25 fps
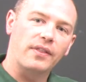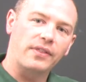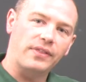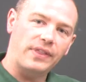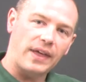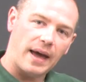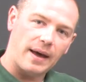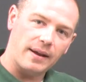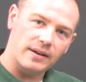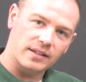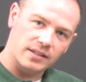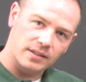
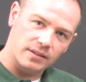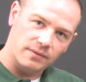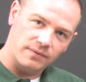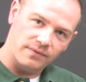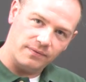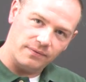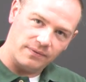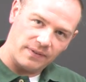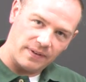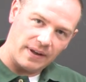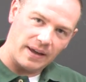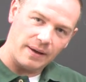that
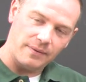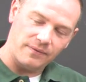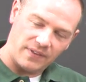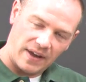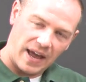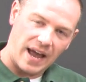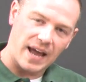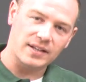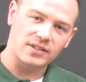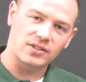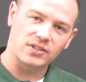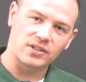
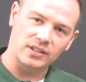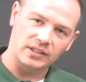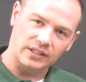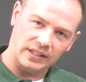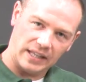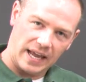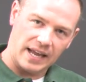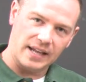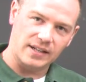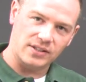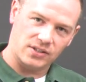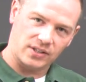vast
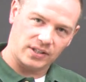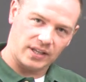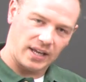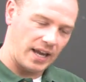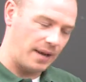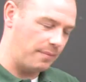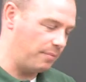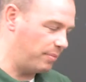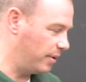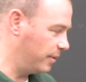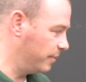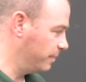
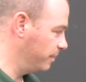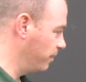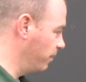landscape